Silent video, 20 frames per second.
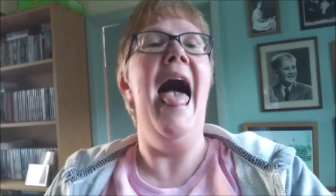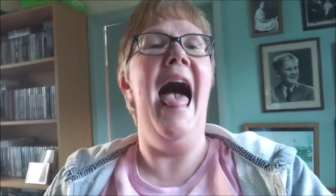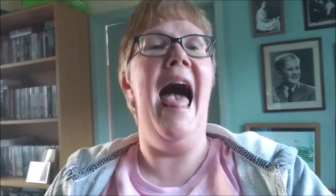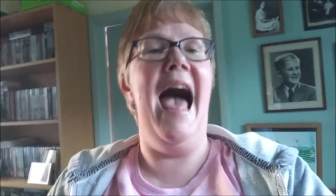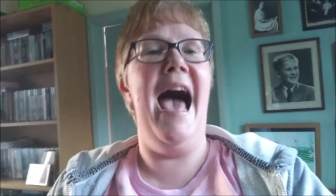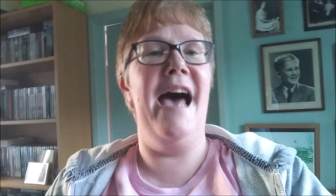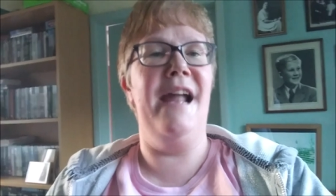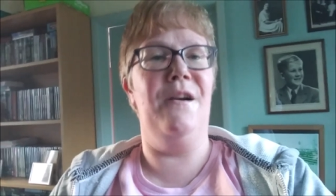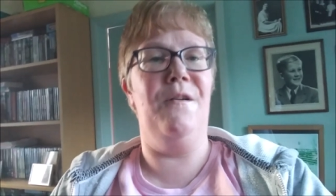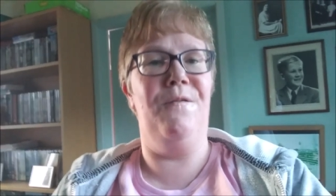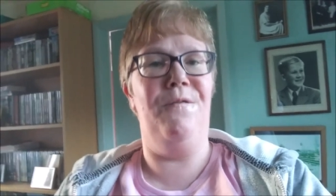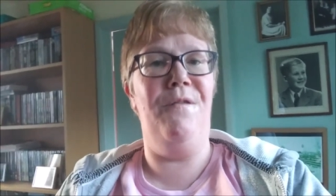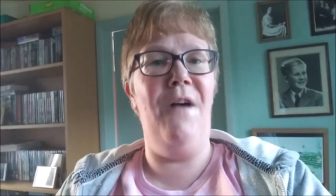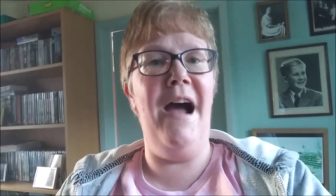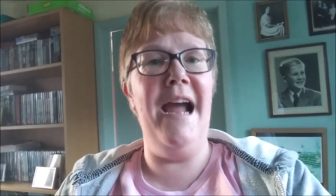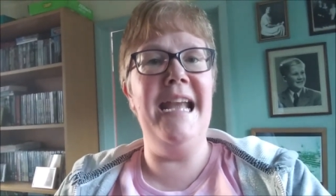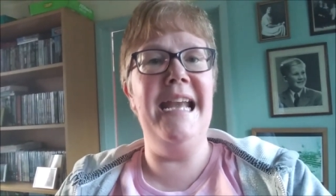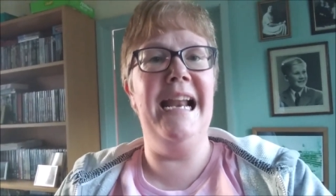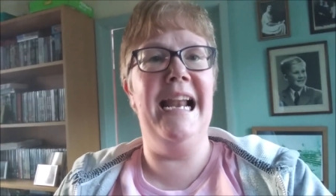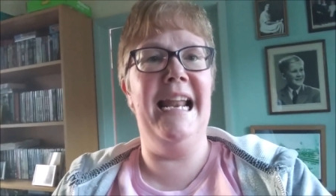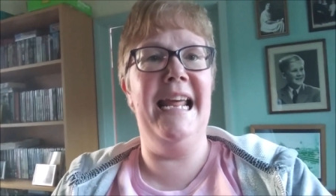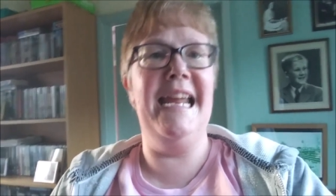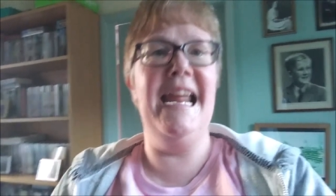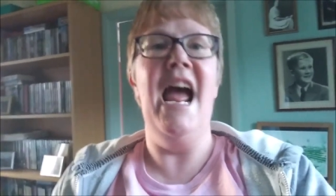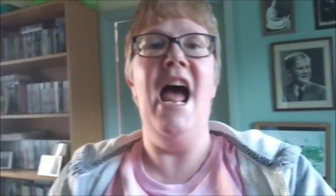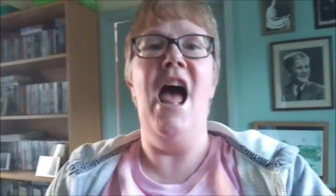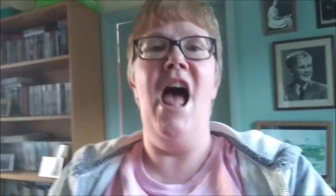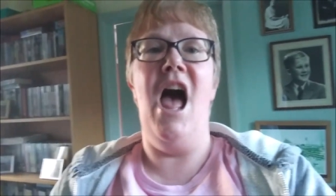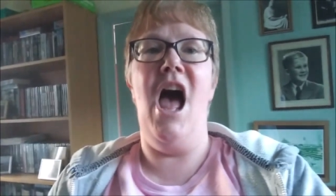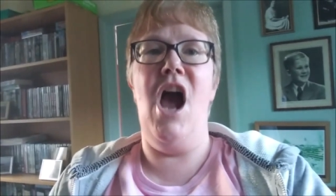And finally,
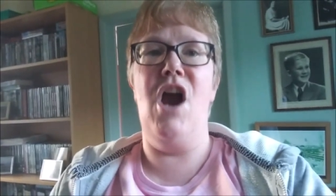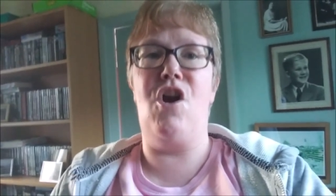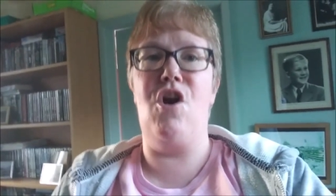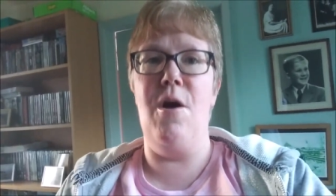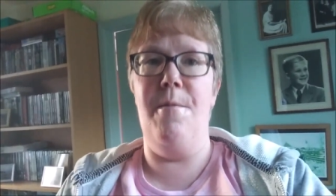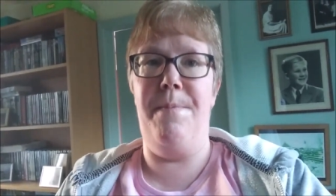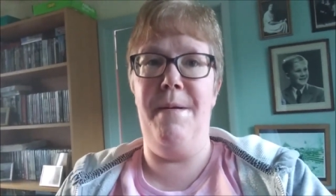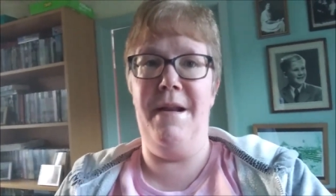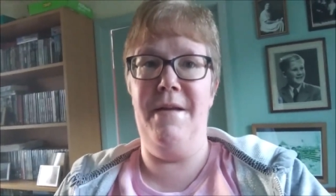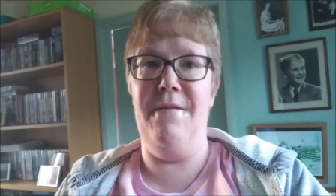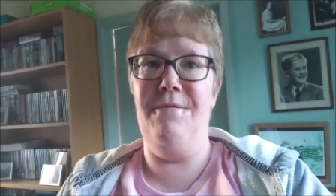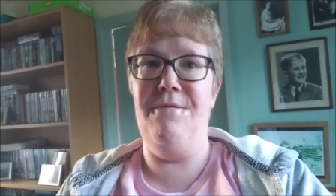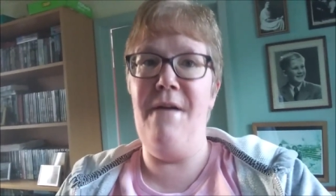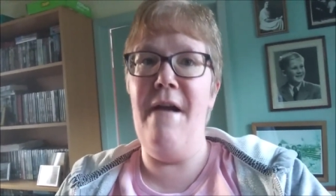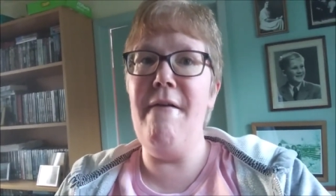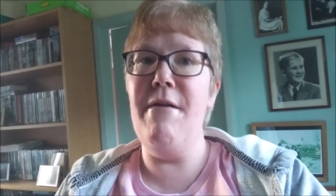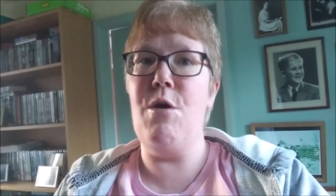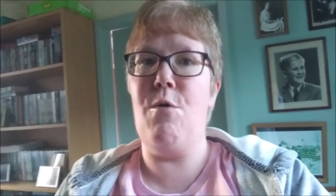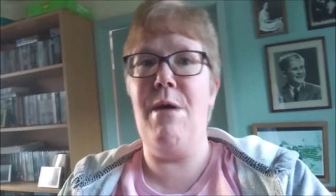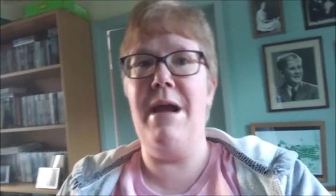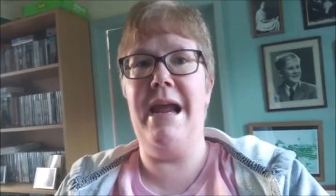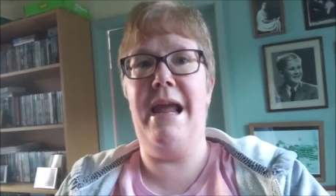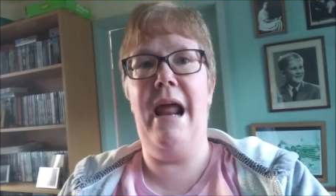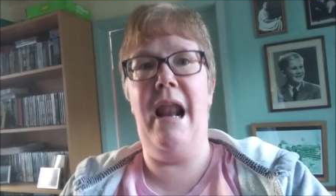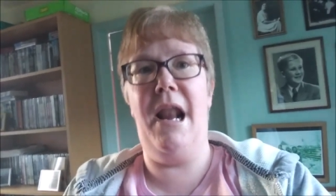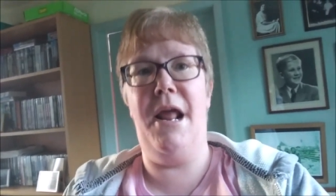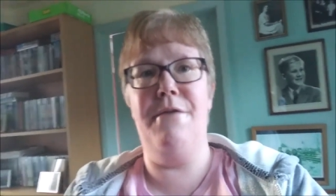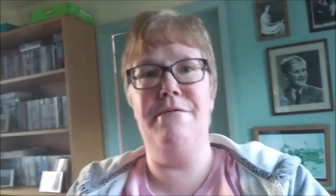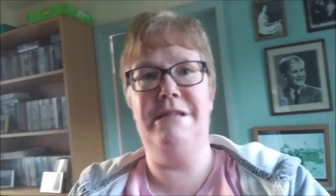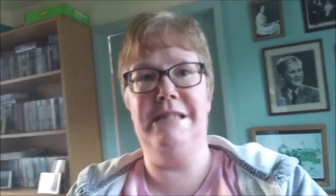a couple of very quick
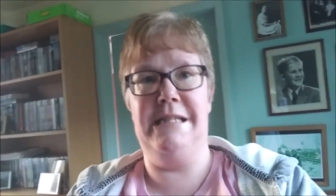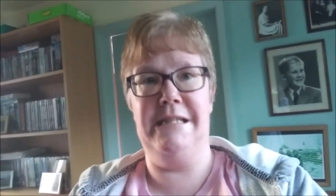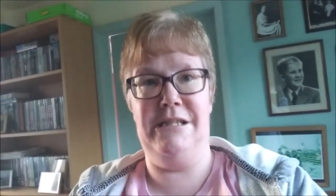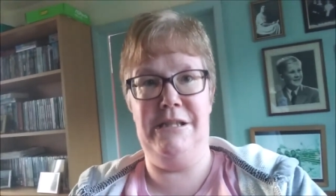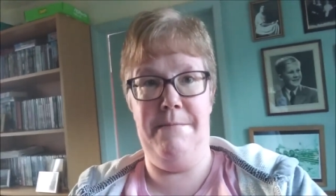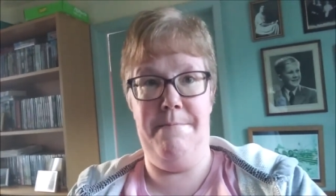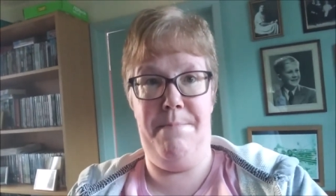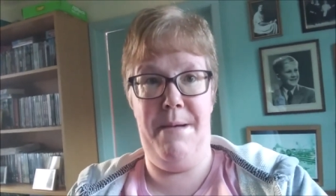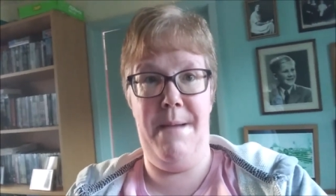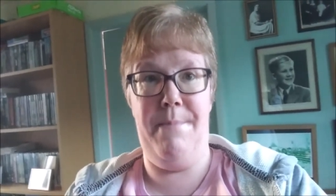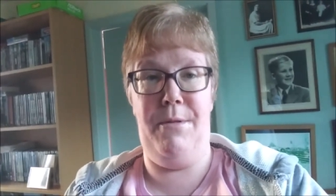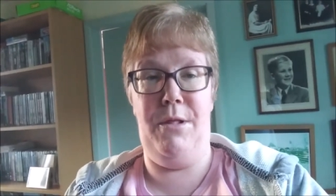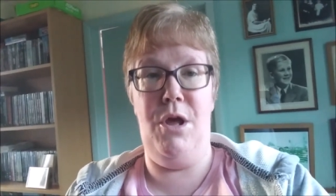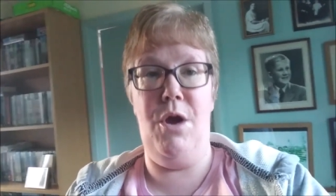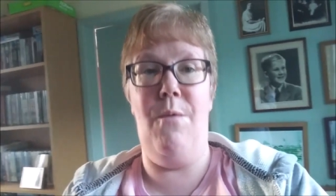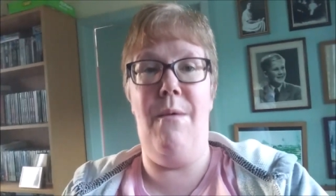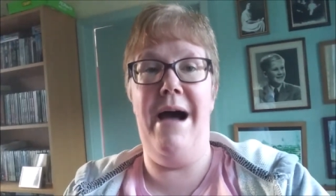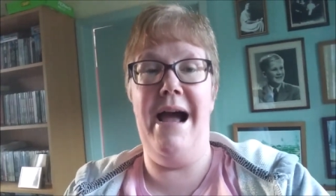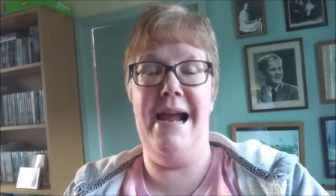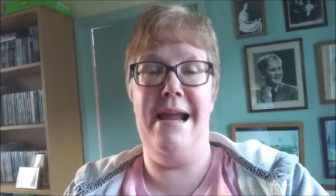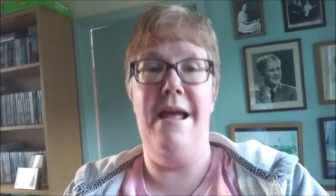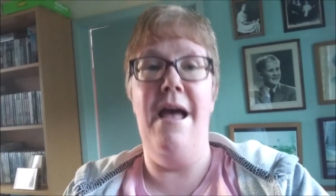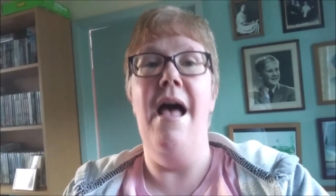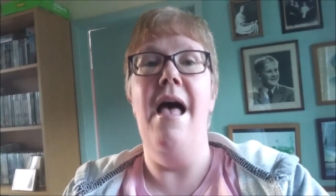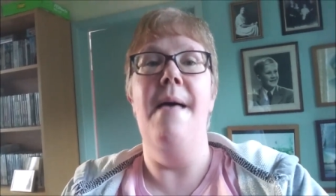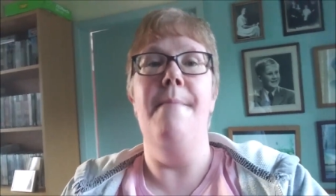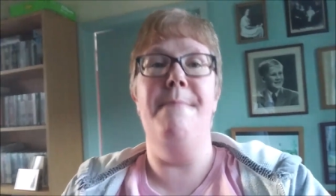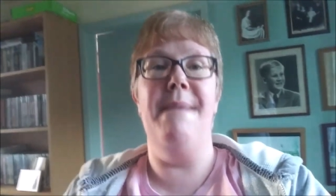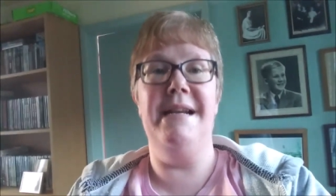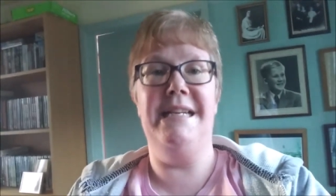hellos to some people who I
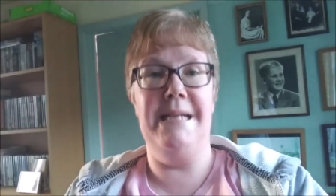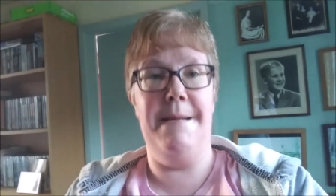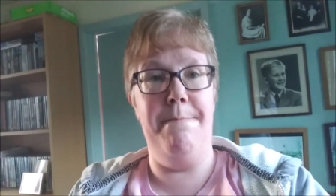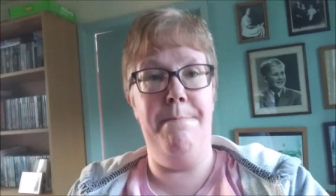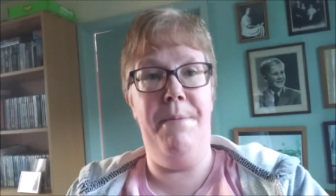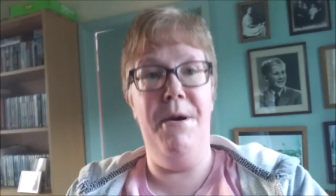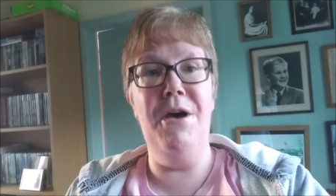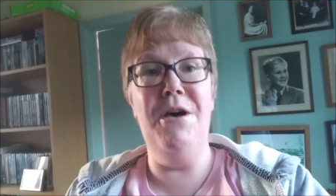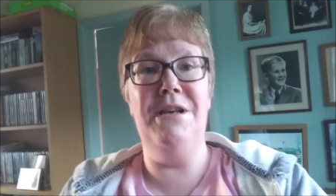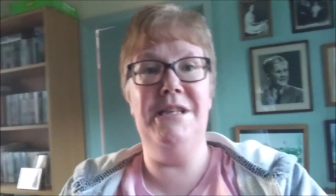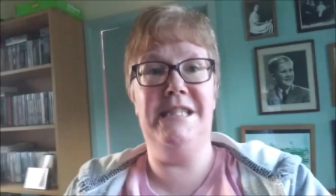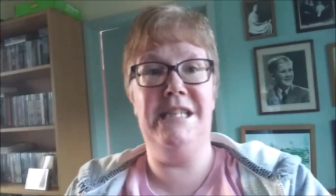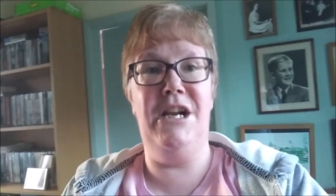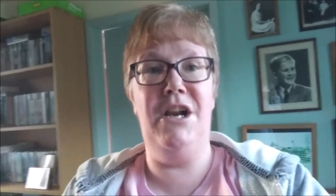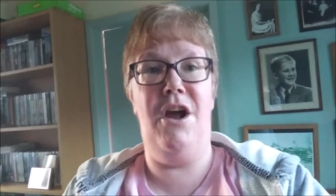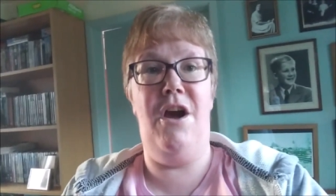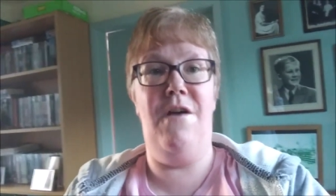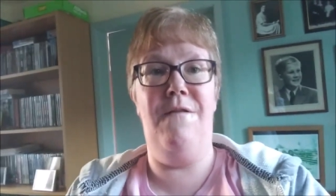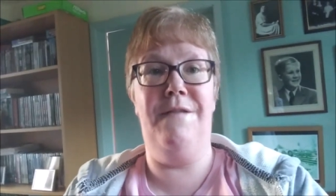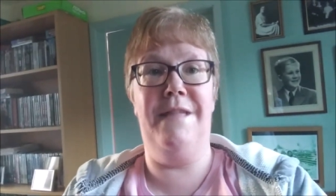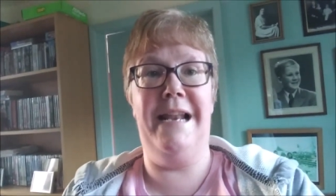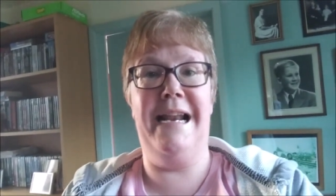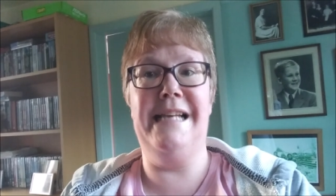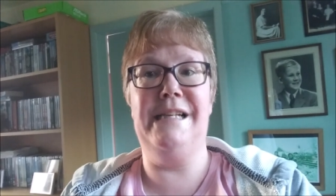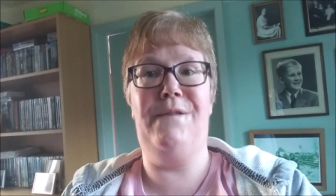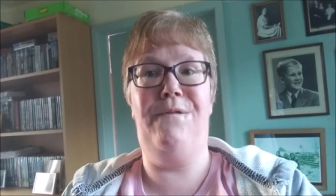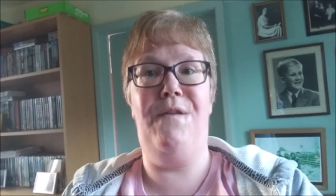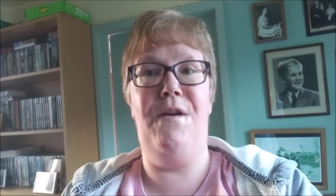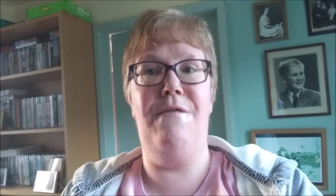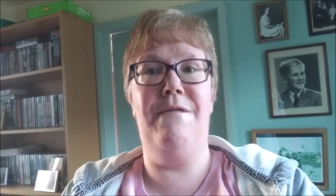met in person over the
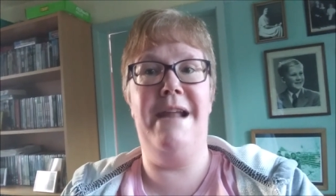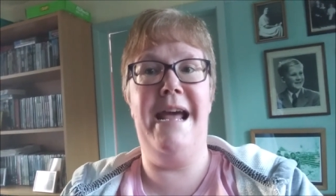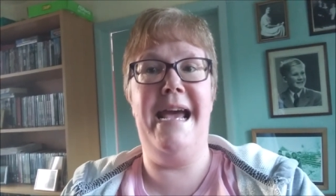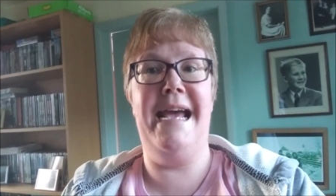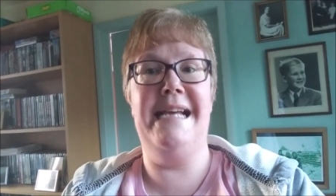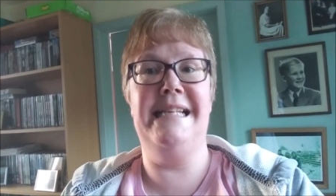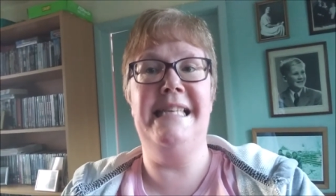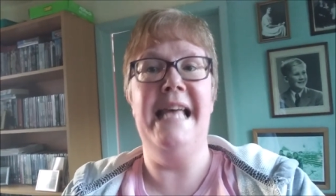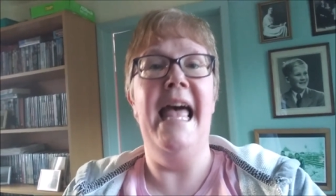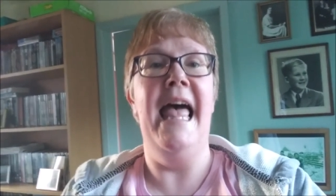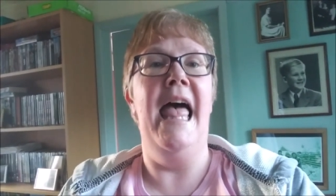last few days.